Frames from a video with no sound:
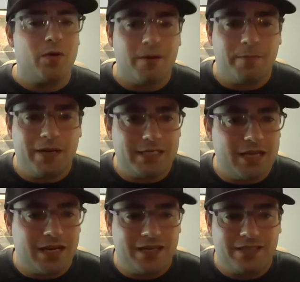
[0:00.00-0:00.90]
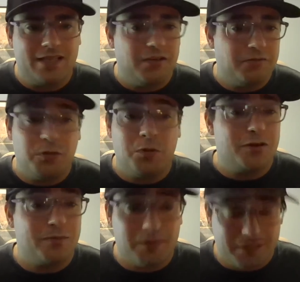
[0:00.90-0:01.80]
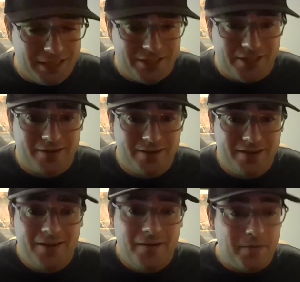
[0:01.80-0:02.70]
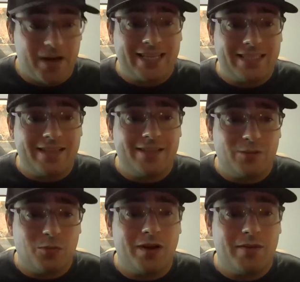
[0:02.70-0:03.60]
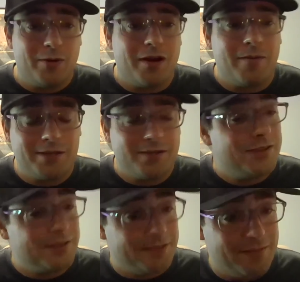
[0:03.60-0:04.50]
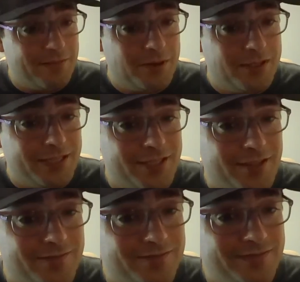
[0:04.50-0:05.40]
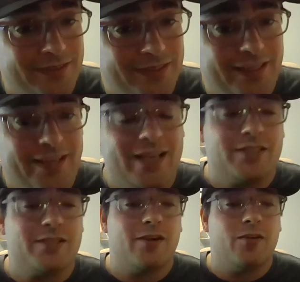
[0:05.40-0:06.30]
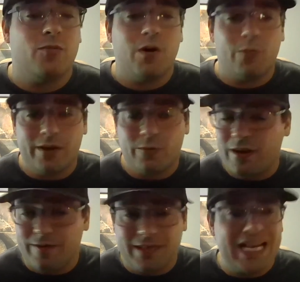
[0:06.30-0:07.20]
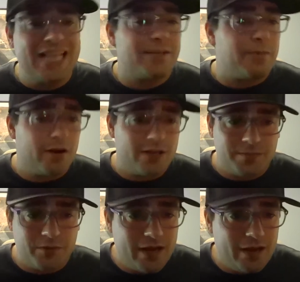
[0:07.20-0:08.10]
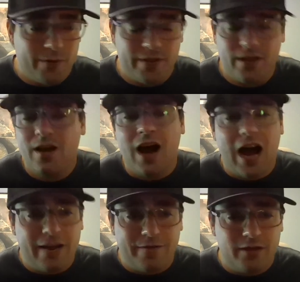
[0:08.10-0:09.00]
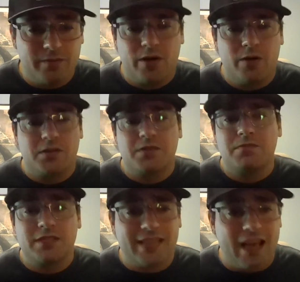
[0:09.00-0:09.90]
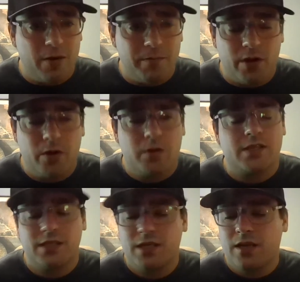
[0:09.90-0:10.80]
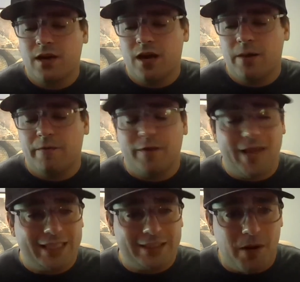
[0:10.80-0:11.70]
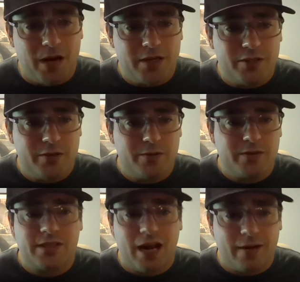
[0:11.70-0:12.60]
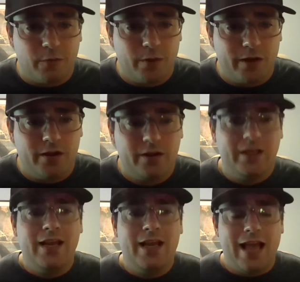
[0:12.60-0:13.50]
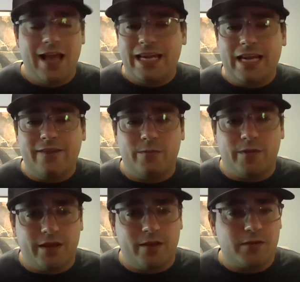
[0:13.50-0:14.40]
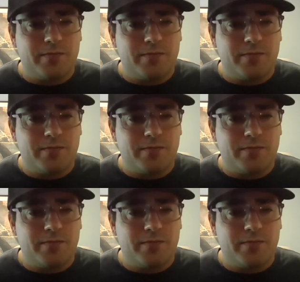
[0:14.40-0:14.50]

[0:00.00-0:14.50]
company is not going to sell 200 boats next year, but I can tell you 20 boat companies will sell 10 boats next year. And so while we have fantastic partnerships right now with high field boats, scout boats, flagship pontoons, high foil, and even within those